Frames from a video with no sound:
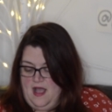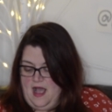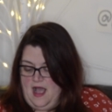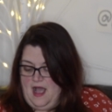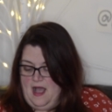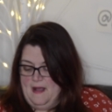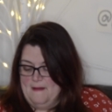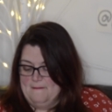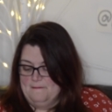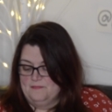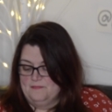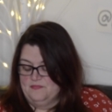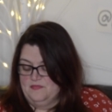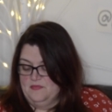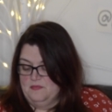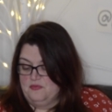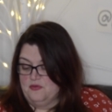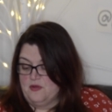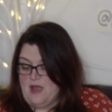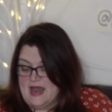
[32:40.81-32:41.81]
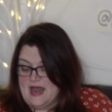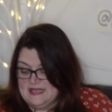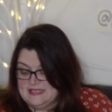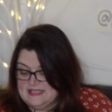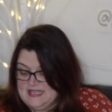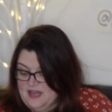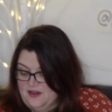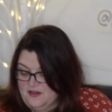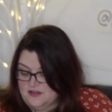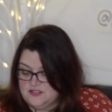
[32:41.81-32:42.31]
Product
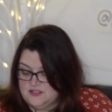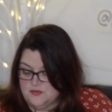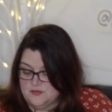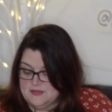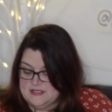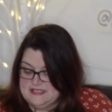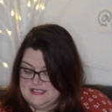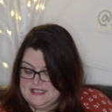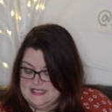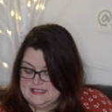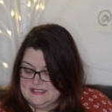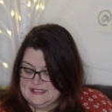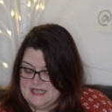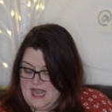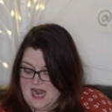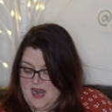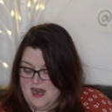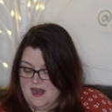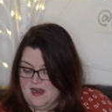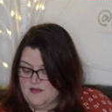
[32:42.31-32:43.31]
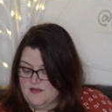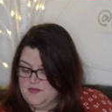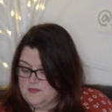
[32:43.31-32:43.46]
characteristics are